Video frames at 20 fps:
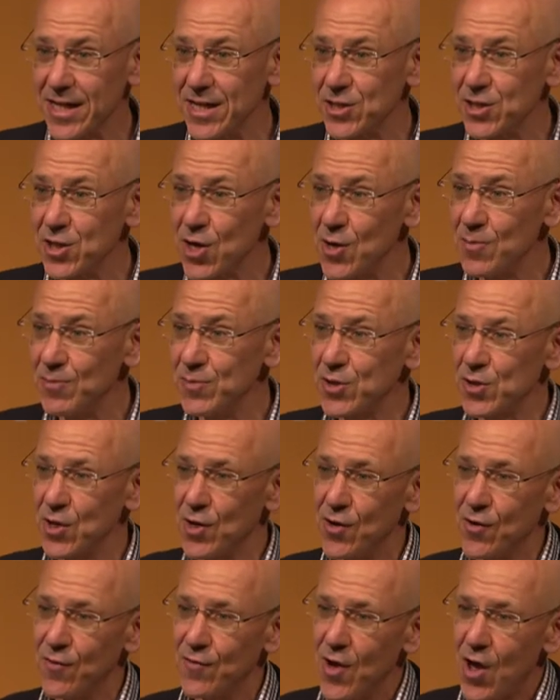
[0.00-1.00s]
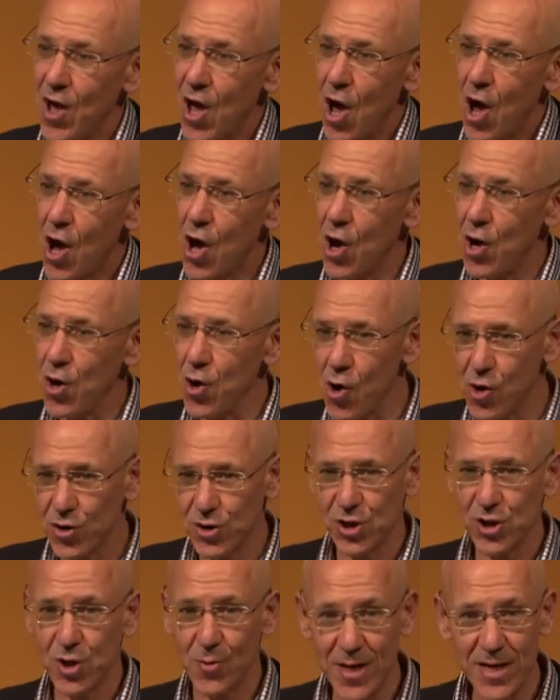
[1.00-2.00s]
in terms of uh, loss
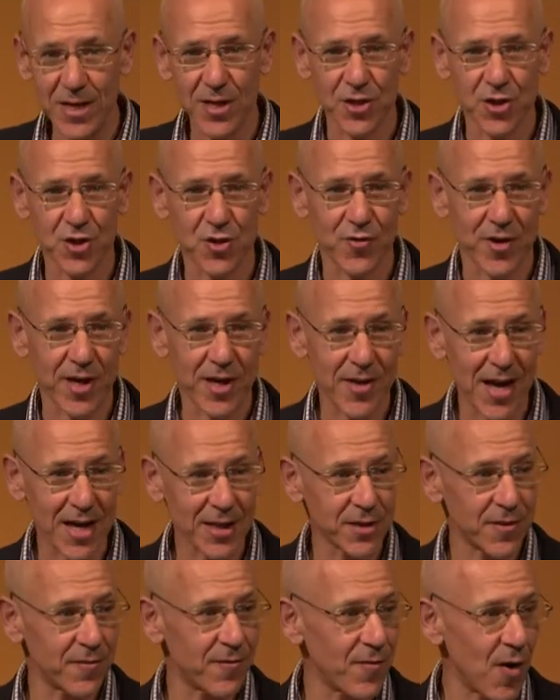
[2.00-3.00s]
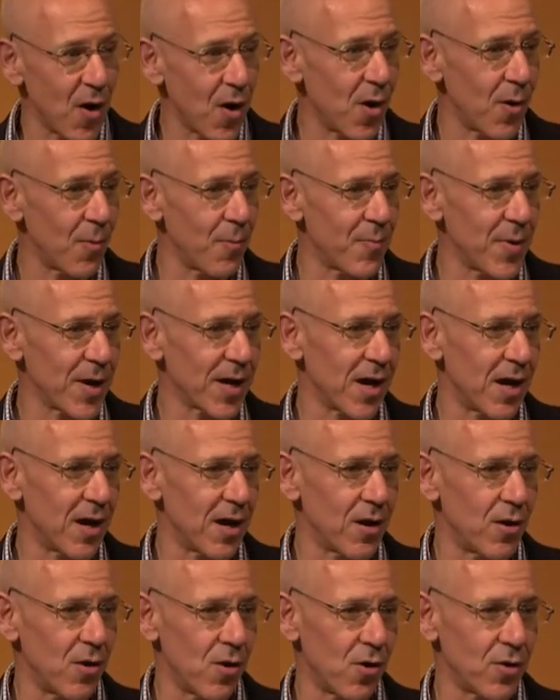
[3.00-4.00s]
to industry, that's a far bigger
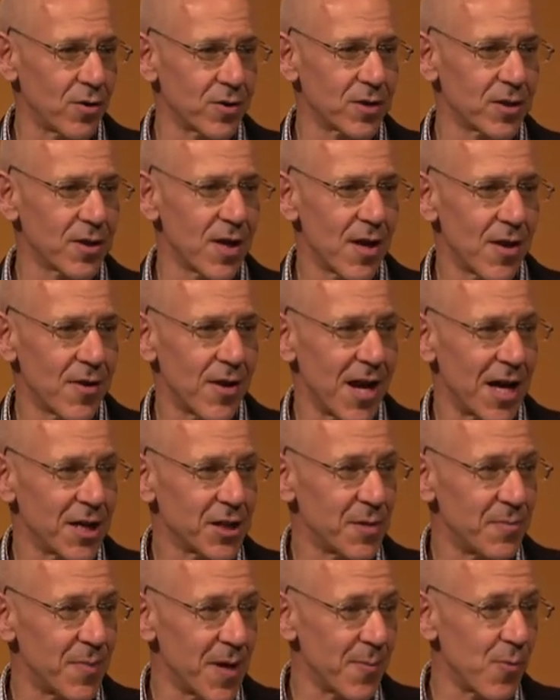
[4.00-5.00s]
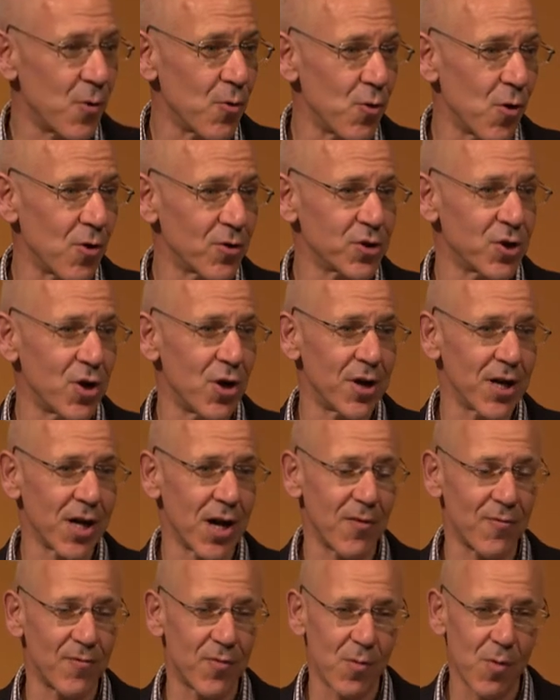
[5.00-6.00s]
loss than actually people not turning
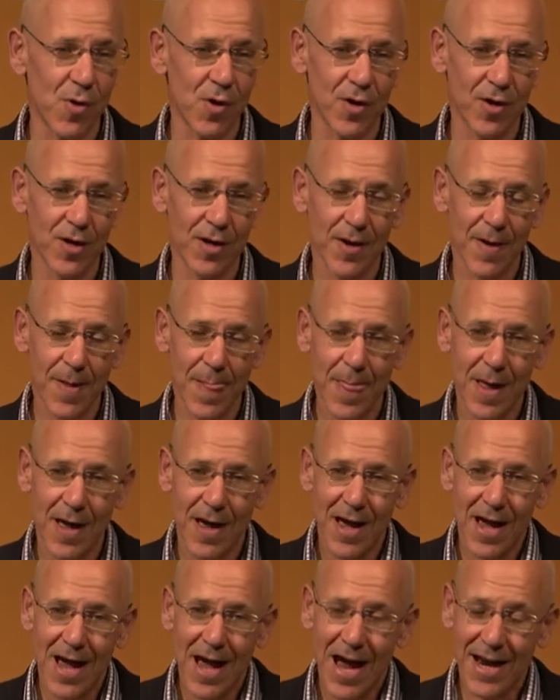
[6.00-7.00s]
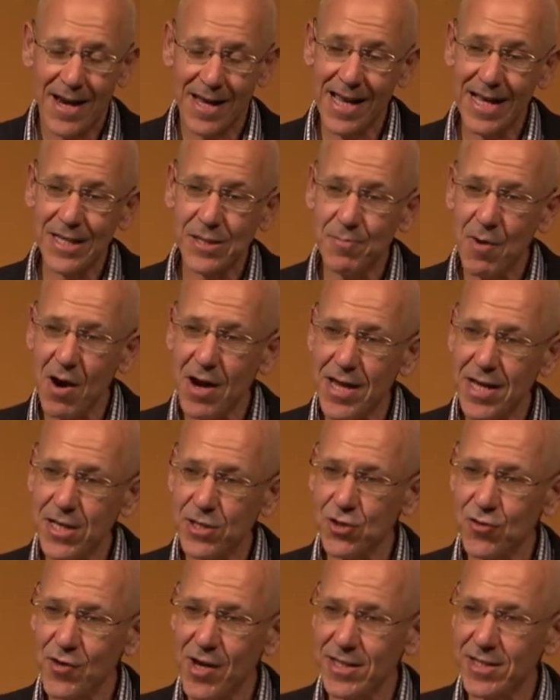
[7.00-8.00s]
up for work. And I guess my
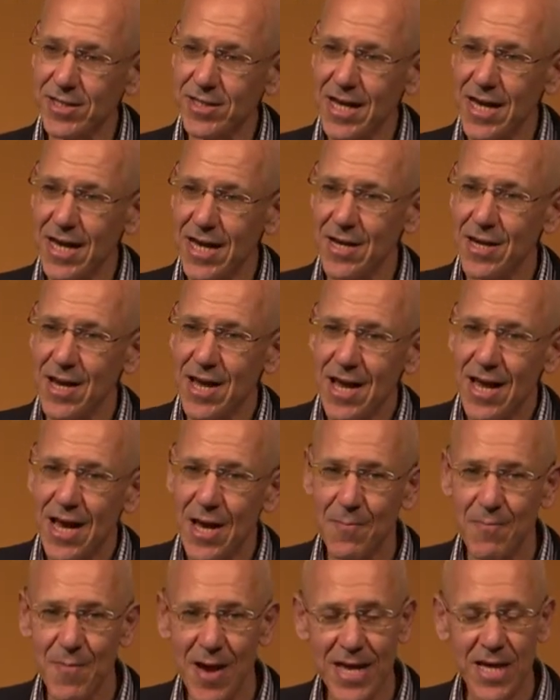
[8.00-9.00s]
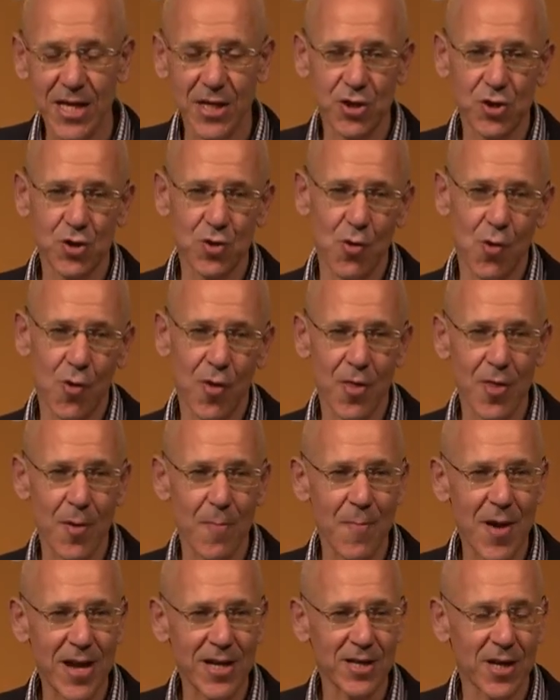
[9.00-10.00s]
interest in, in making sure that the
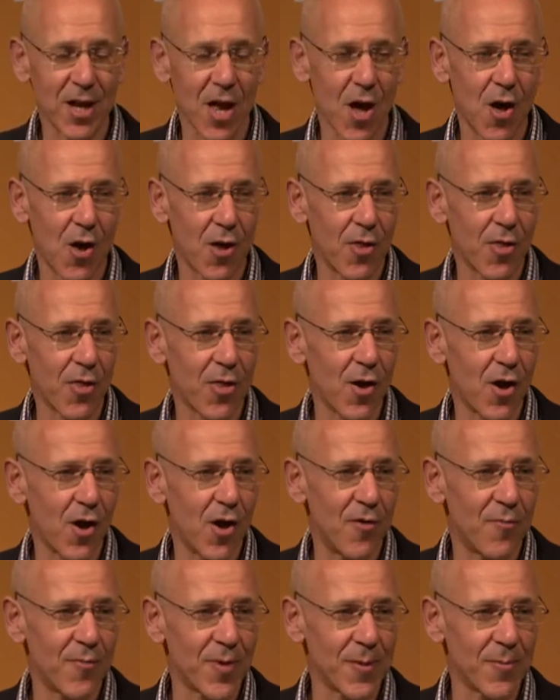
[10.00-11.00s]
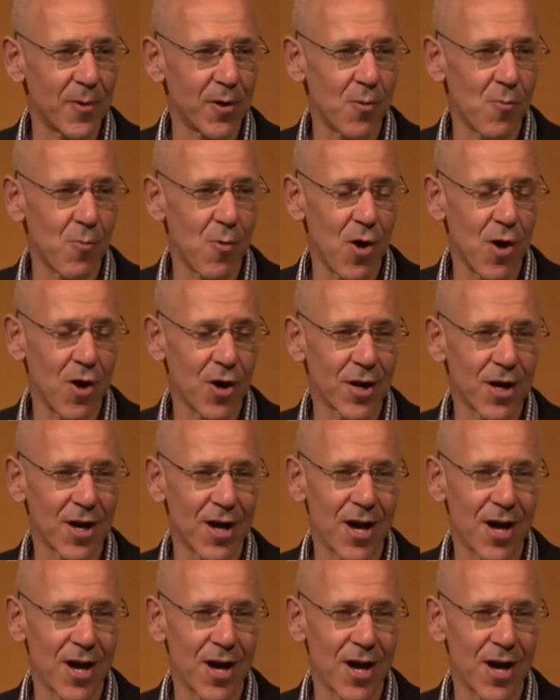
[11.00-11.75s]
mental health of people at work